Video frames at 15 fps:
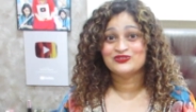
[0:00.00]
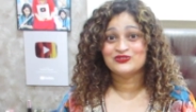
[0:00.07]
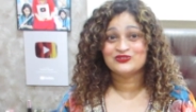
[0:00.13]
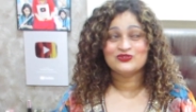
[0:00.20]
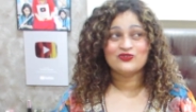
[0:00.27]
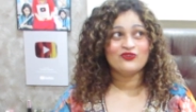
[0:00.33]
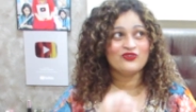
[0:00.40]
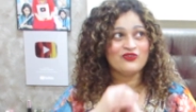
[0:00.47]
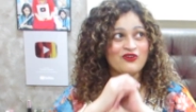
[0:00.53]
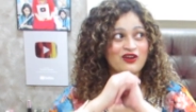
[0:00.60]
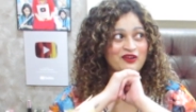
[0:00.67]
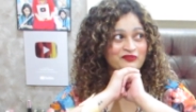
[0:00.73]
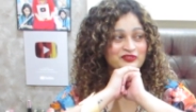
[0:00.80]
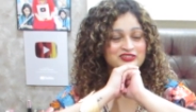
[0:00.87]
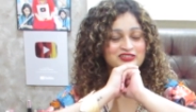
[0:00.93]
you don't know
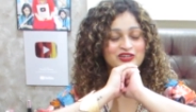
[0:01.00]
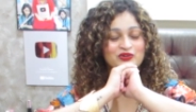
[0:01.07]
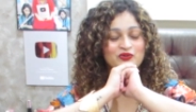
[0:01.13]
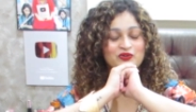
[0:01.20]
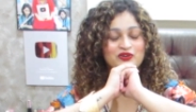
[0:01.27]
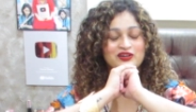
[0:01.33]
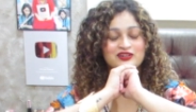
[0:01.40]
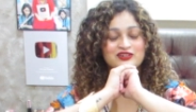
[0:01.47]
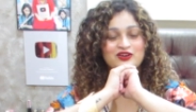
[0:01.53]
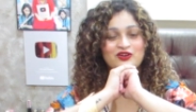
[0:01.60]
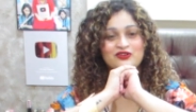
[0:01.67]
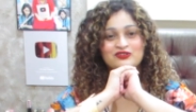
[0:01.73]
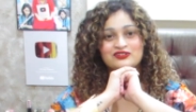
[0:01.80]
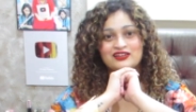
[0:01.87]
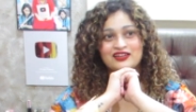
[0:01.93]
how much I noted
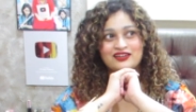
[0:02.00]
down.